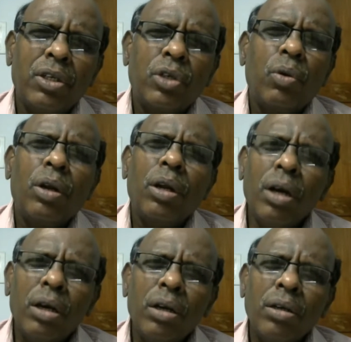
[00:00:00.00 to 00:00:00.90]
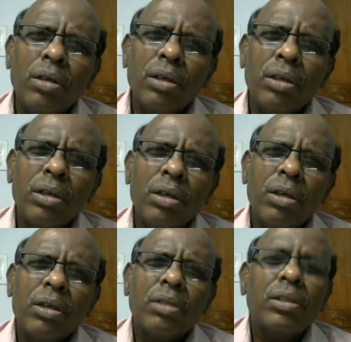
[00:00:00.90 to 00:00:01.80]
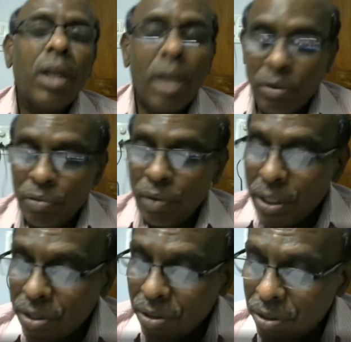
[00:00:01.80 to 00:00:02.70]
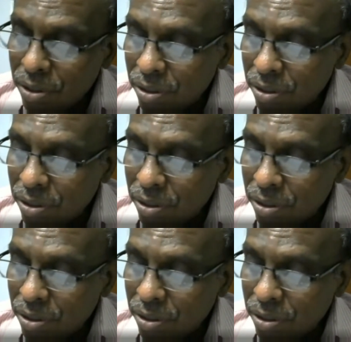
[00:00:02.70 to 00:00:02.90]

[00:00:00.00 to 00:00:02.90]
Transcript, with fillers: to learn the life lessons.